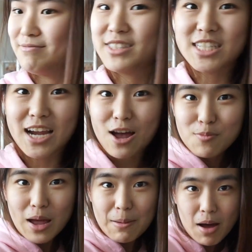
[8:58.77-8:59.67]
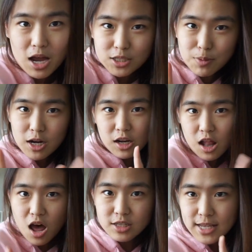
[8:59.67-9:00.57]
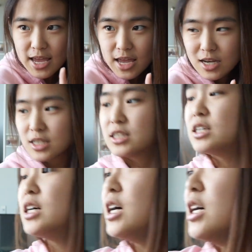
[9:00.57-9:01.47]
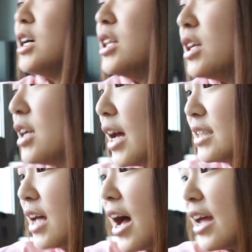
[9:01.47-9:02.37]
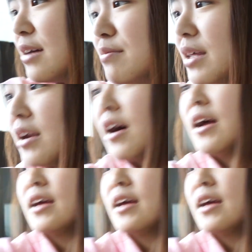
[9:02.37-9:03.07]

Check out my Poshmark closet the next item that I